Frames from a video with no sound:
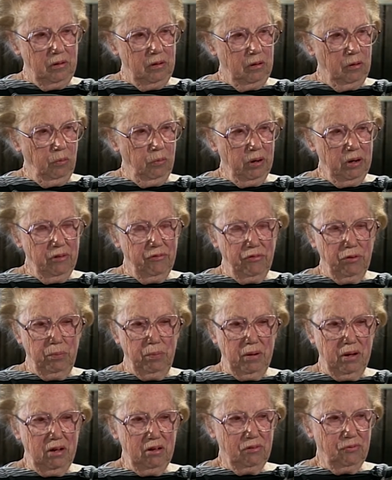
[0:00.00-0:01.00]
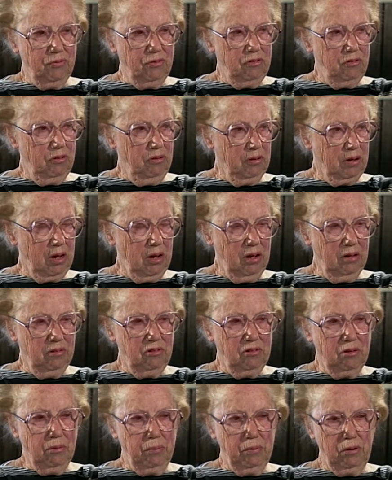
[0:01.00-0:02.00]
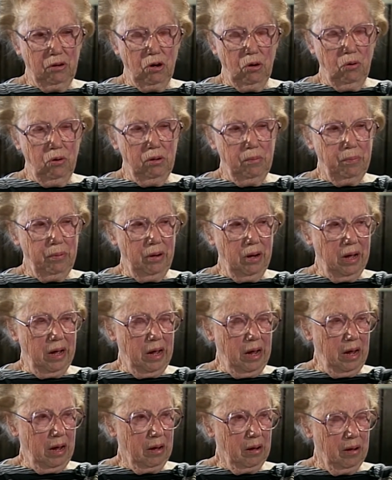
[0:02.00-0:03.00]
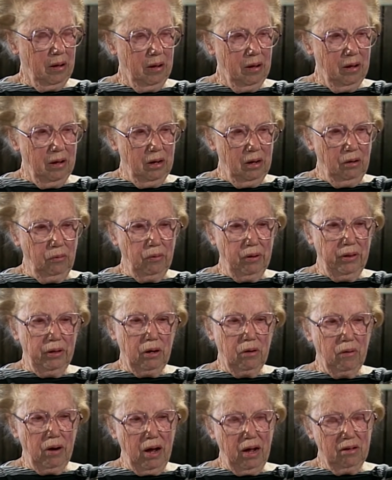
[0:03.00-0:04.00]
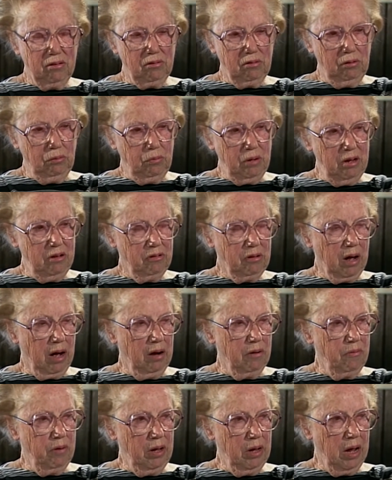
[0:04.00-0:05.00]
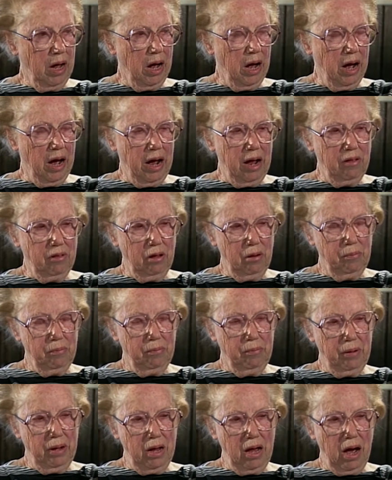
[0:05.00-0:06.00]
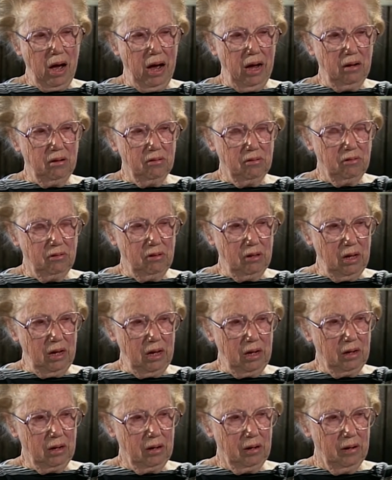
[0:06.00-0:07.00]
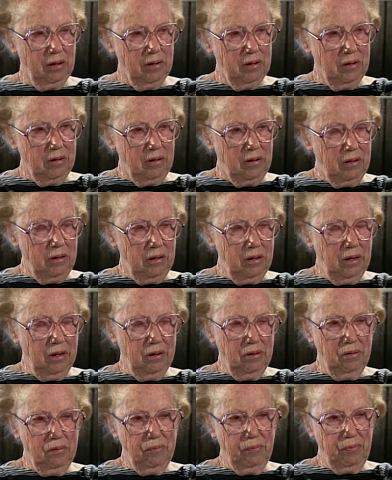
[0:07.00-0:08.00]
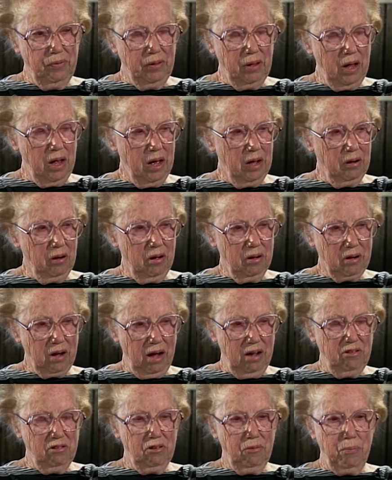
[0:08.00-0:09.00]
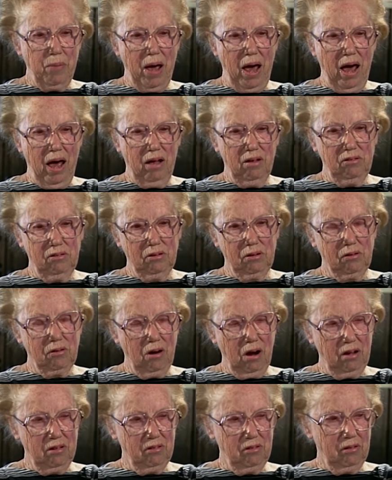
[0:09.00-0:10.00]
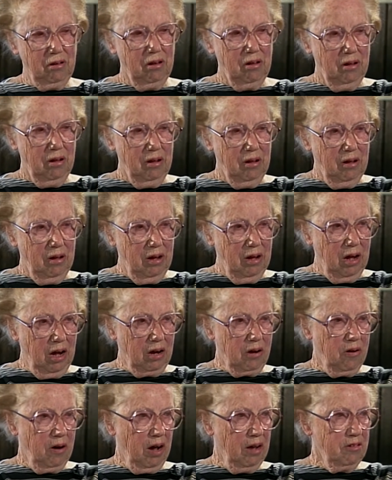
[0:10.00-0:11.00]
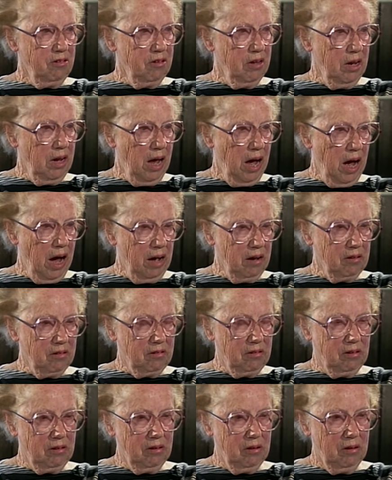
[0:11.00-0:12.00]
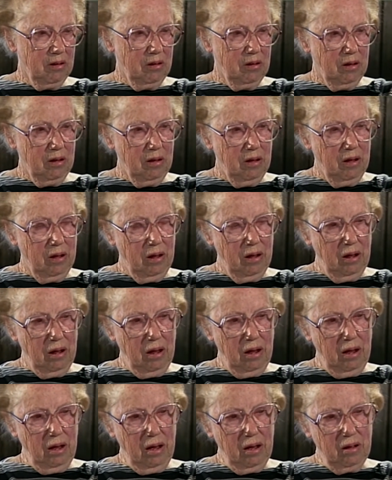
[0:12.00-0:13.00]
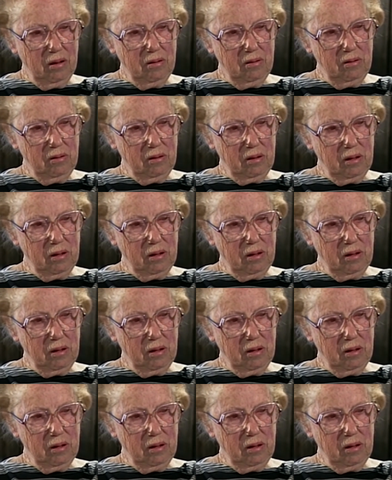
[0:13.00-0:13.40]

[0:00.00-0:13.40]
wonderful place for kids to go and play. And when the grass and the weeds got real high, they'd play hide and seek. And they had all kinds of paths across the lots. And